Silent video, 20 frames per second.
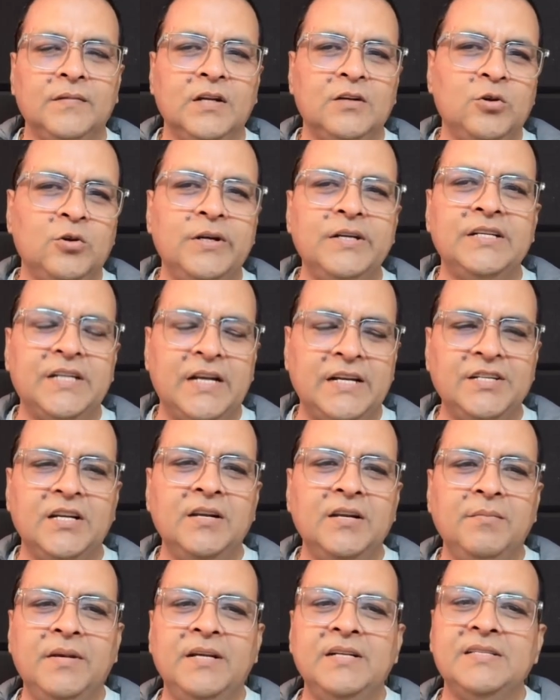So it
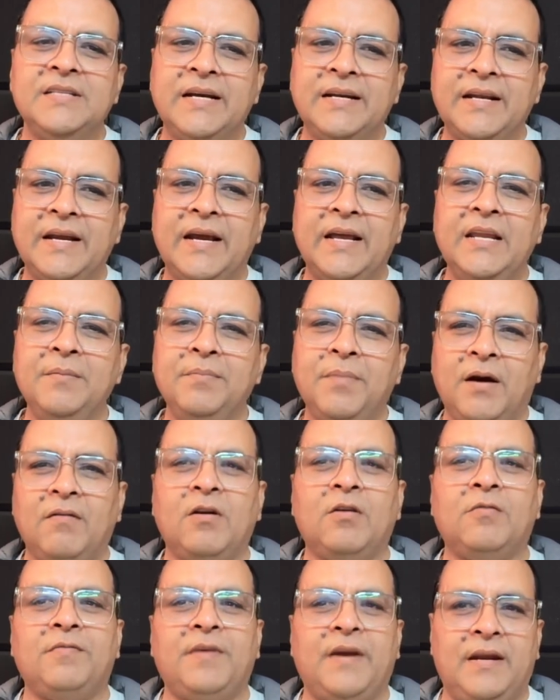essentially means that any
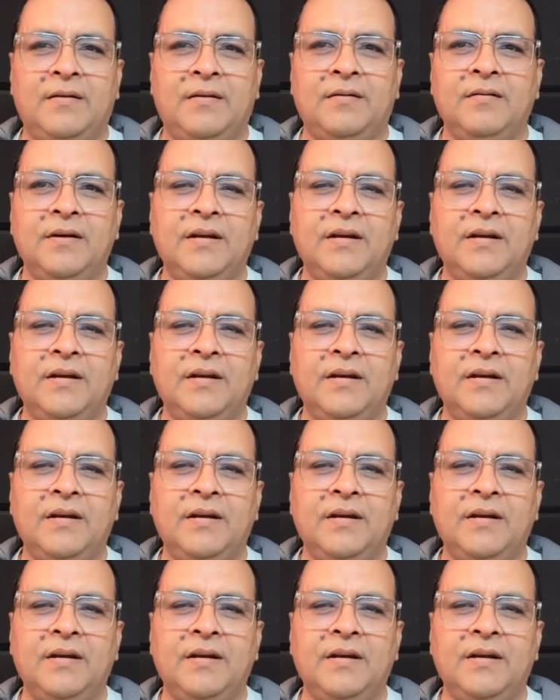power of n,